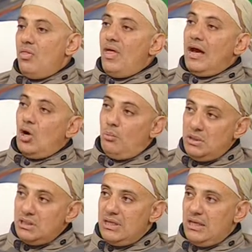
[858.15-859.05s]
The
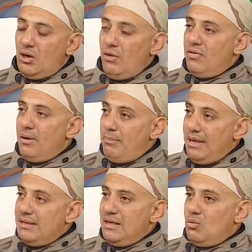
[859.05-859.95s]
commissioning of the
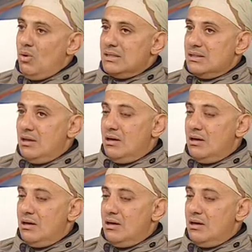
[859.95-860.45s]
building was uh,